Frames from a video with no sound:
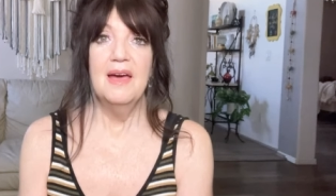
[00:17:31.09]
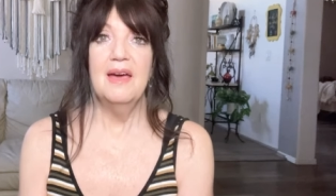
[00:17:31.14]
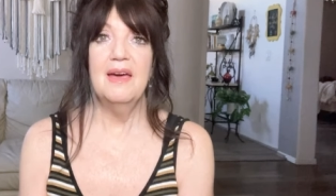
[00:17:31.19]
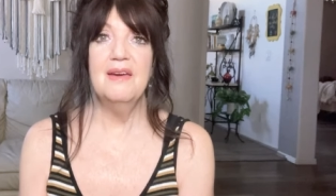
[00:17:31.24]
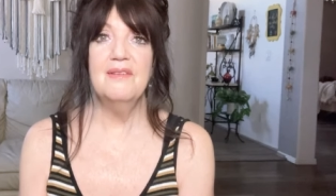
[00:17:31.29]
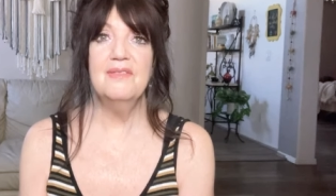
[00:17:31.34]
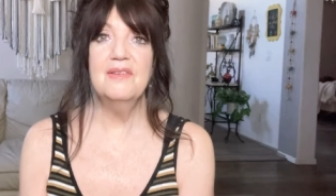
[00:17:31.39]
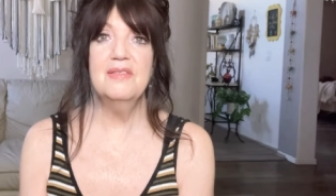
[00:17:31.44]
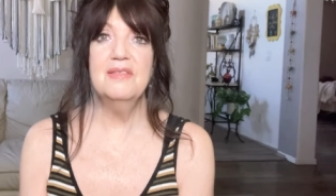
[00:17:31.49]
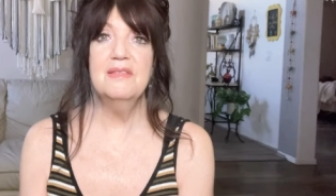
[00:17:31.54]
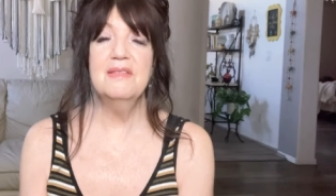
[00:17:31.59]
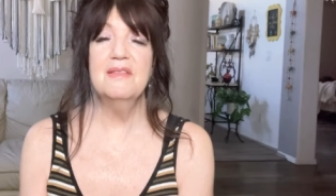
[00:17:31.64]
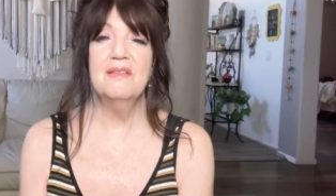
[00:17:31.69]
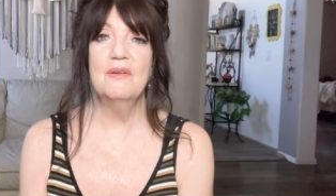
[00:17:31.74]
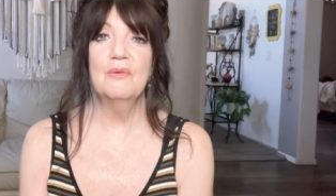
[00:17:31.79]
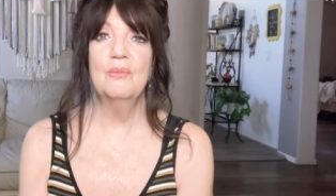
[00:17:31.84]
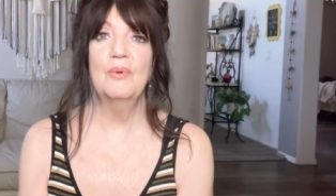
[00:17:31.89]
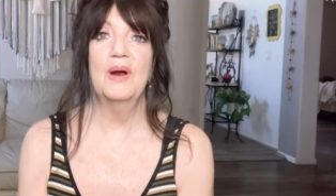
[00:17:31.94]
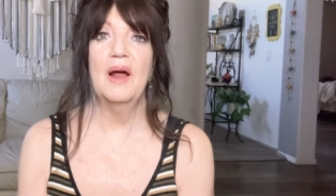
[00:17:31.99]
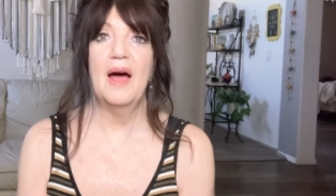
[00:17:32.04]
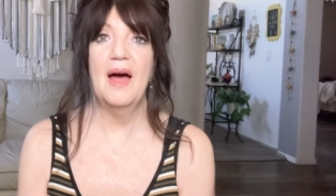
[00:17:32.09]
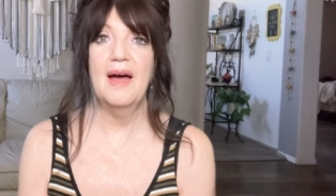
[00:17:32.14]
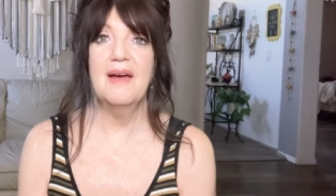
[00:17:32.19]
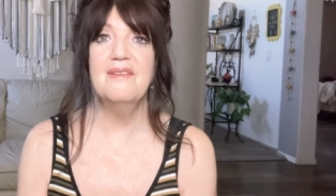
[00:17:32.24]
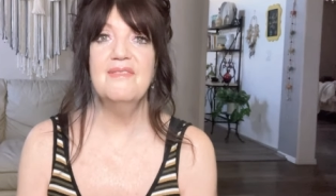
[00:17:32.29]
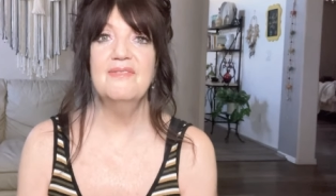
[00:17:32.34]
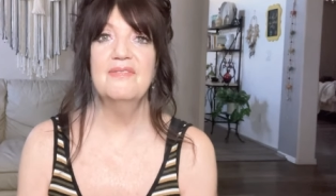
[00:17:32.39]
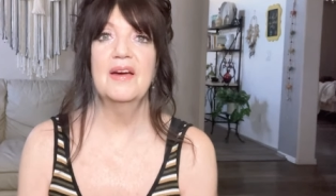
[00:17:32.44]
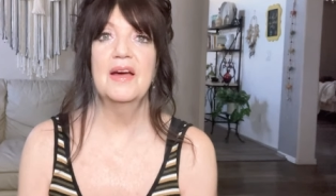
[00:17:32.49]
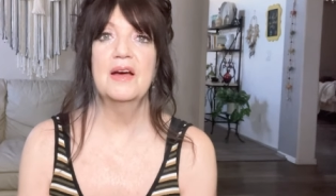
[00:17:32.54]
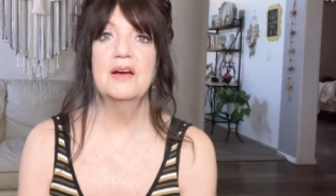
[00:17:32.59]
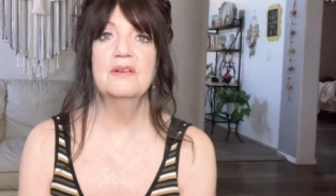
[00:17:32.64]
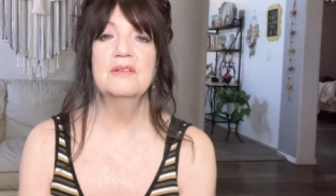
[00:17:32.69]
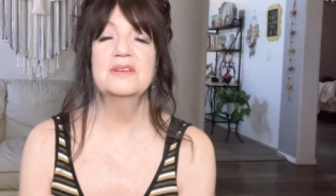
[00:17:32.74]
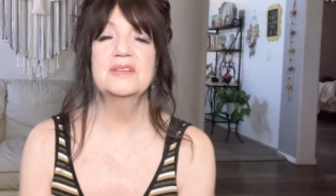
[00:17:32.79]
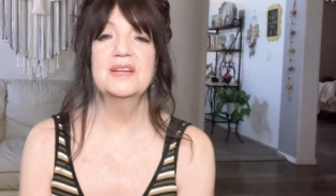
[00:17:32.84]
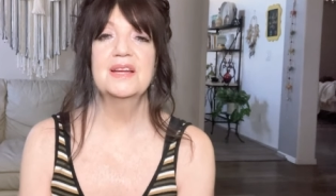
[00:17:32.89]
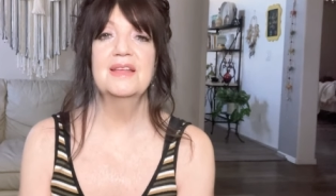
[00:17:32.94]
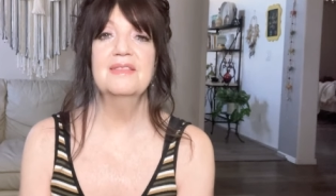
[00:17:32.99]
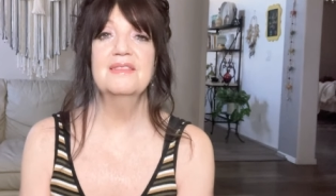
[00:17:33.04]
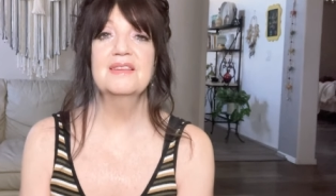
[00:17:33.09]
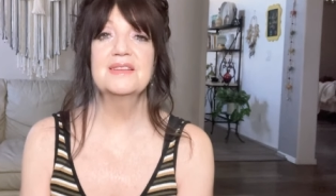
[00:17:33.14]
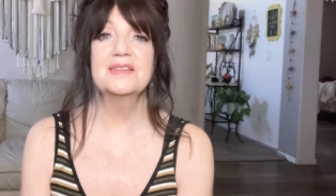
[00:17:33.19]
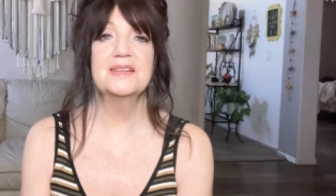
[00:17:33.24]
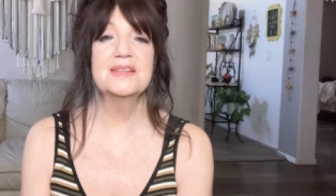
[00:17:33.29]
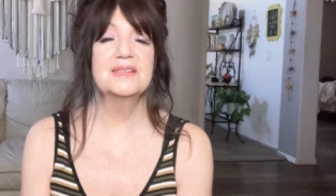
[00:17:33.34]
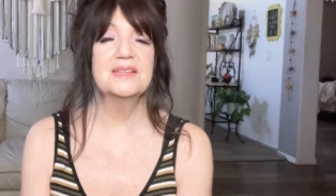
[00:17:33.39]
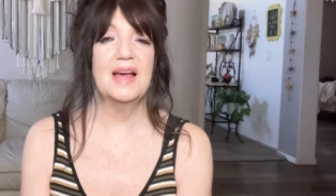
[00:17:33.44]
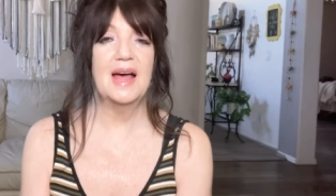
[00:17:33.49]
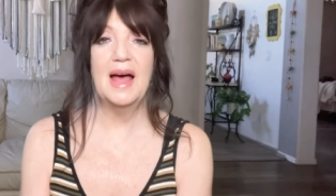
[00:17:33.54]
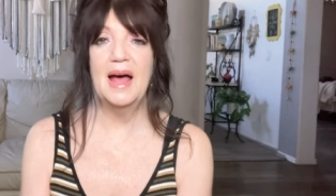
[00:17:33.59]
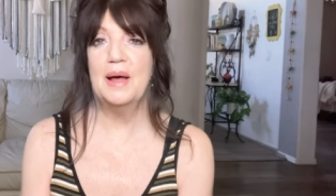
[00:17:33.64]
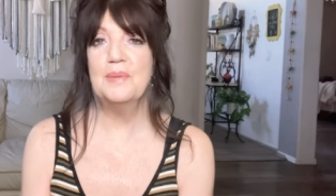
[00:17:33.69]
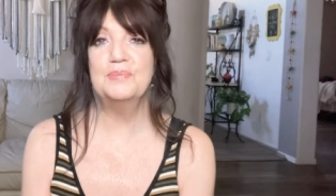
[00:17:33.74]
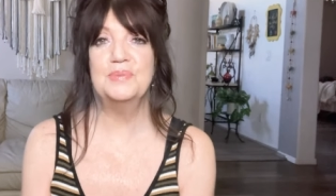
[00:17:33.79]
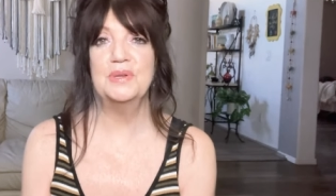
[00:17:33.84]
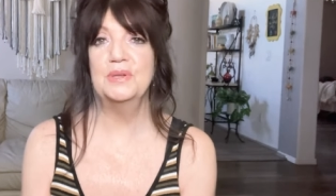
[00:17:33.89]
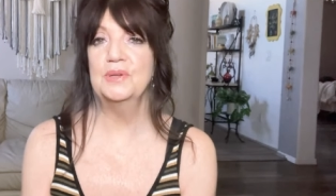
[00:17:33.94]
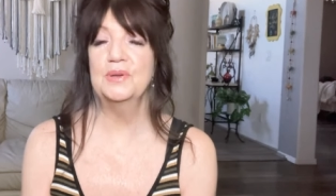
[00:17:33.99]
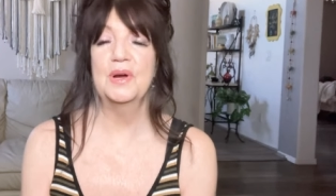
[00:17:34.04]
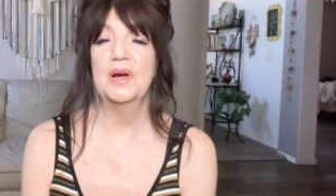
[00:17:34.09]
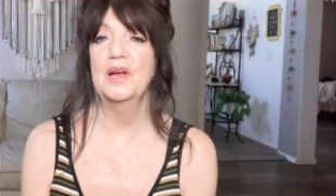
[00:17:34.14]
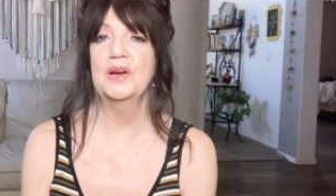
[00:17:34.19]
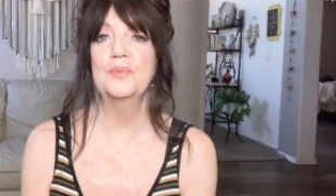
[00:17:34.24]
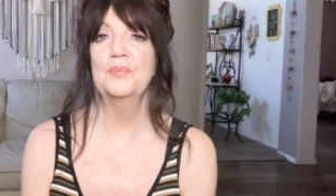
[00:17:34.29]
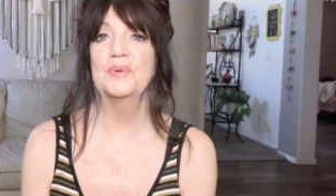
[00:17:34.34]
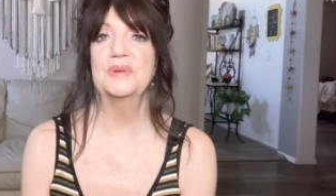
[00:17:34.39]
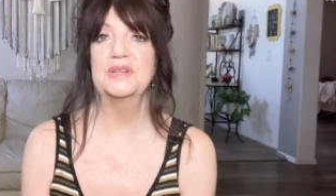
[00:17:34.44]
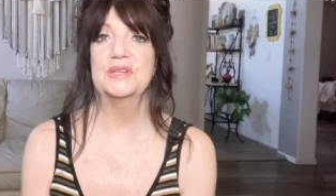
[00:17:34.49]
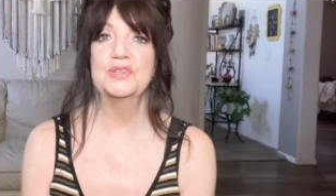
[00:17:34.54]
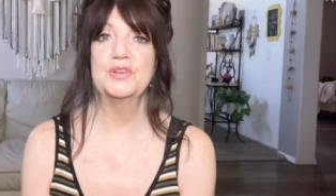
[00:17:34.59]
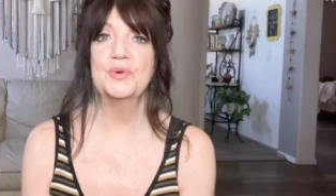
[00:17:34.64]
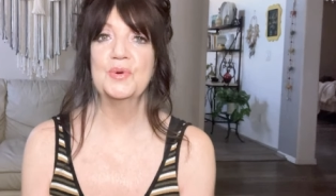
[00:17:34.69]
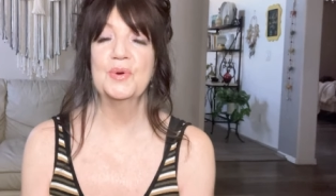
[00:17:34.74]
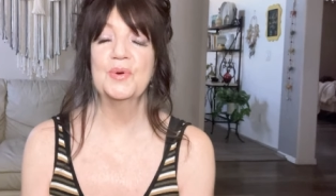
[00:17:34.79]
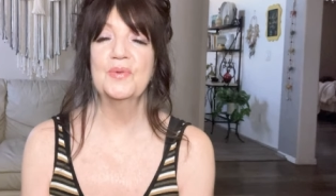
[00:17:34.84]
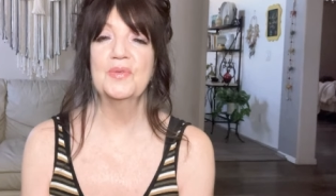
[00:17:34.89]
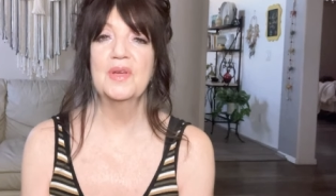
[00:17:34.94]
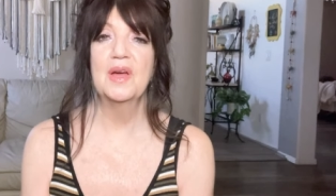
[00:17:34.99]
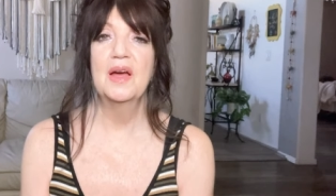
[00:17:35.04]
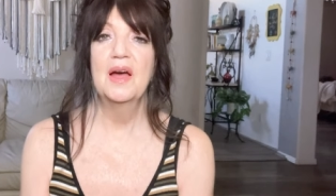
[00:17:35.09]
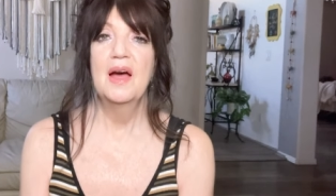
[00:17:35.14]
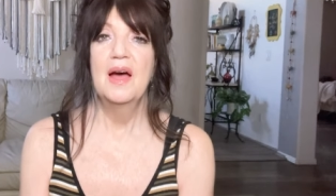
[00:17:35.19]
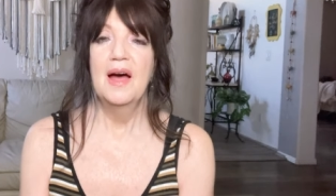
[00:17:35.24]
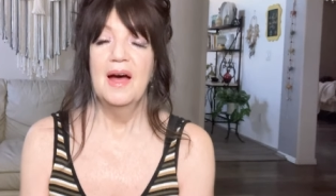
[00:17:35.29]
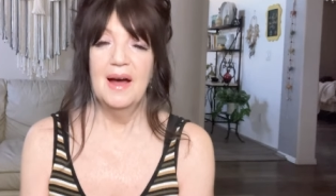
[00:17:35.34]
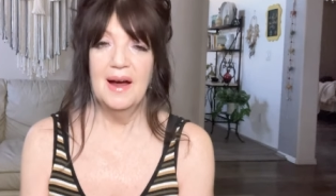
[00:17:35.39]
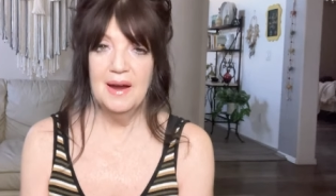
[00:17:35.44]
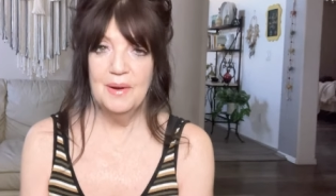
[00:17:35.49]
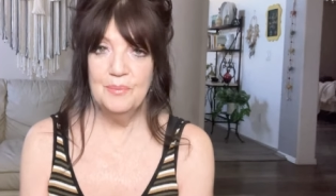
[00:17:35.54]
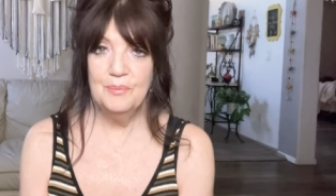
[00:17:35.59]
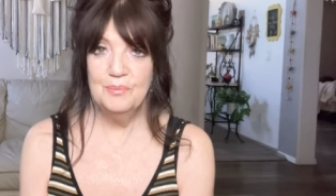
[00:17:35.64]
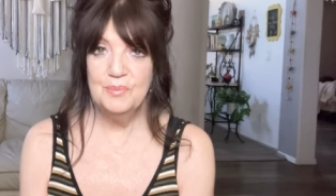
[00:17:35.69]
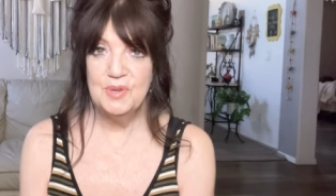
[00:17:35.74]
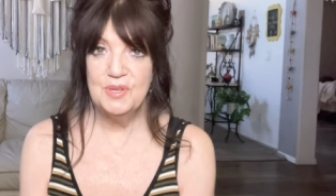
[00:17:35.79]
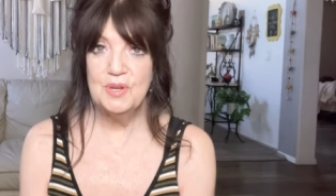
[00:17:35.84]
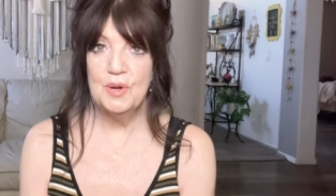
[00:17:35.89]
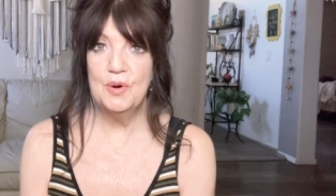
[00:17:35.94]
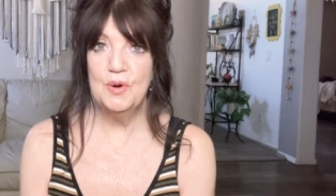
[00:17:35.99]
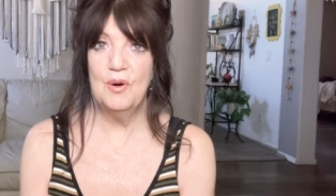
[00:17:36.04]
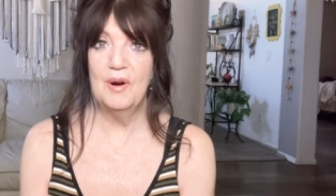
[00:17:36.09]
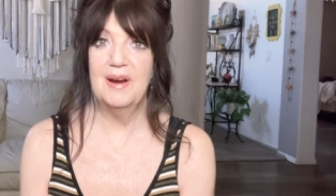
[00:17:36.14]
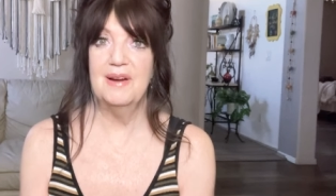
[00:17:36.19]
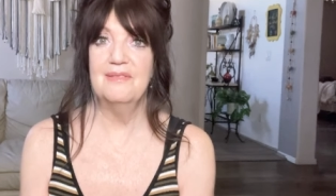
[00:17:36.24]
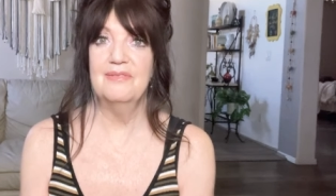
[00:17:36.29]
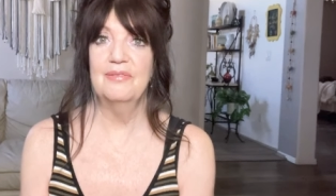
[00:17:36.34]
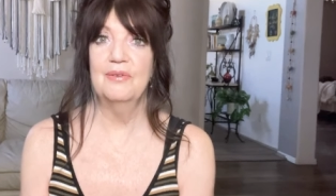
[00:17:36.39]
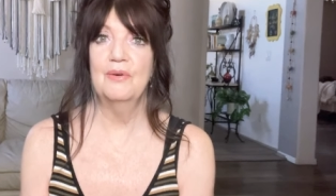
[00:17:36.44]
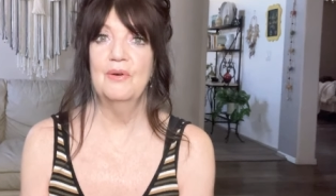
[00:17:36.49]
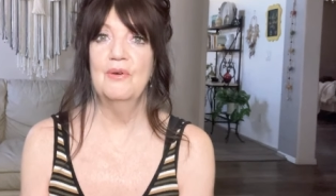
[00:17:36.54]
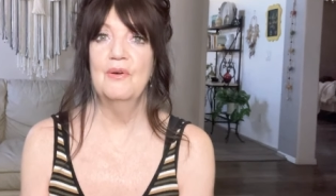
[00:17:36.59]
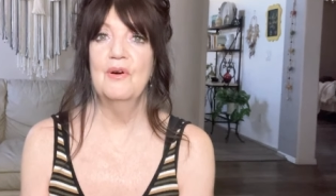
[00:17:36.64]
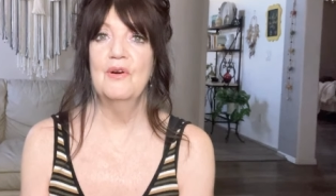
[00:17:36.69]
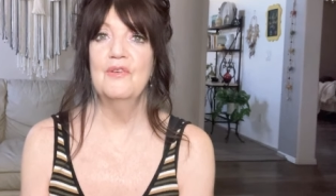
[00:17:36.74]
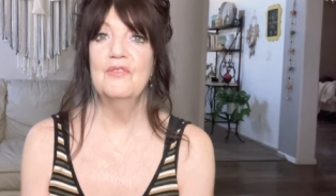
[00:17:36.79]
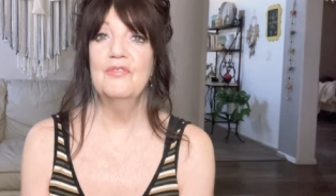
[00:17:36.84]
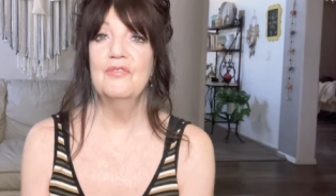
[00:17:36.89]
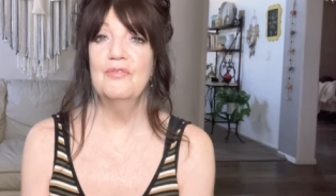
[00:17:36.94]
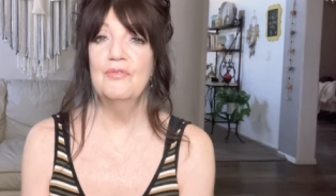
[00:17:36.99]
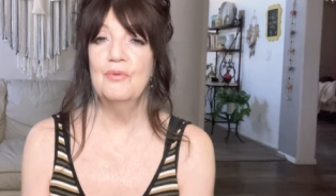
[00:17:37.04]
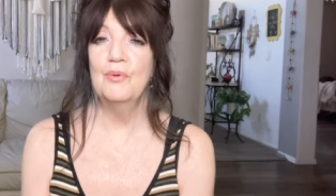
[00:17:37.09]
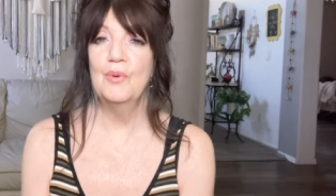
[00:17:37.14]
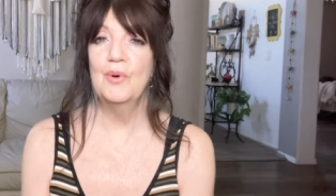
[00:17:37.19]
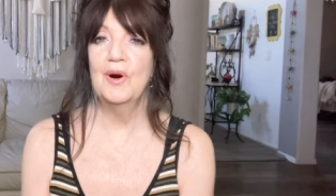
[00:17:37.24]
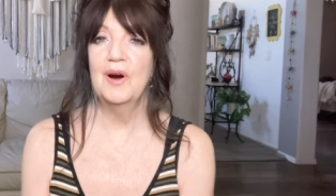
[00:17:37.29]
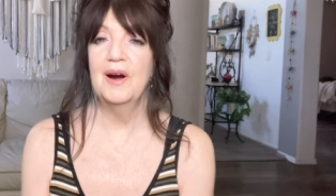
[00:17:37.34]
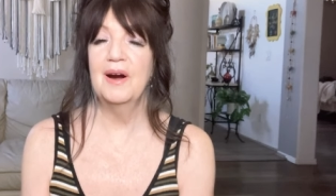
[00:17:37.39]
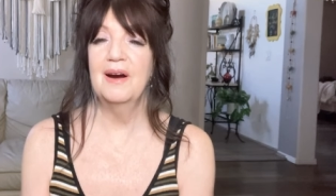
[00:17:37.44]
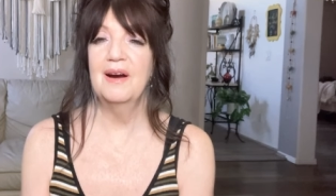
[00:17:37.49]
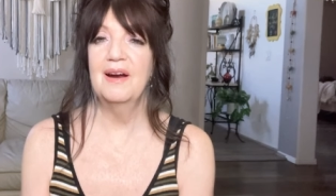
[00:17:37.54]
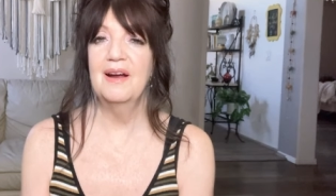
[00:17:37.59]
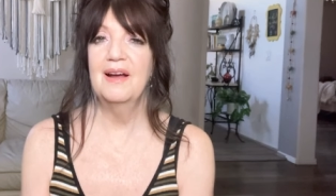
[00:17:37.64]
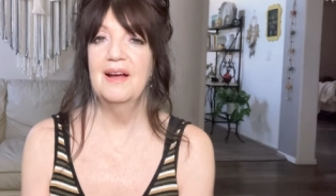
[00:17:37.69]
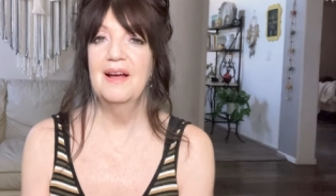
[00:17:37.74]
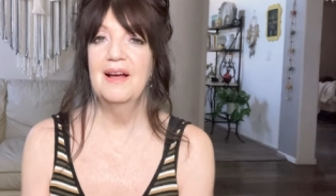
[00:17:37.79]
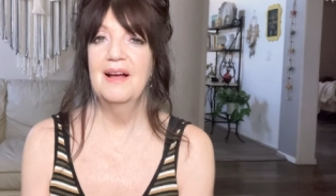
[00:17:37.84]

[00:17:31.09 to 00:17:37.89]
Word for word: Even what I found, and this is absolute one hundred percent truth, I'm so grateful for,